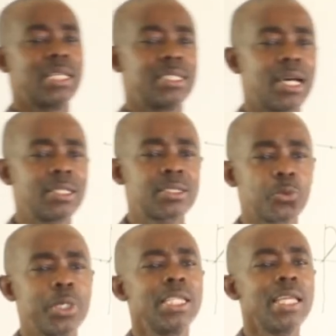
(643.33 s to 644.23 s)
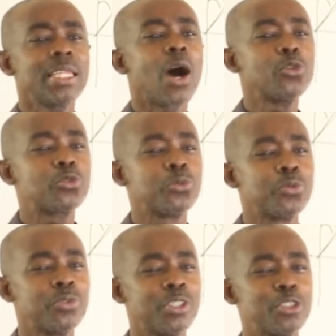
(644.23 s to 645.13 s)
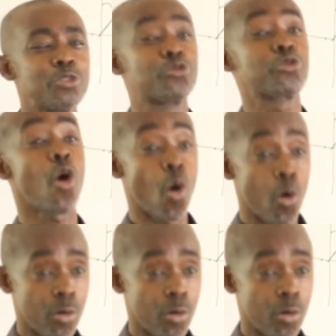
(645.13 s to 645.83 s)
that we learn how to draw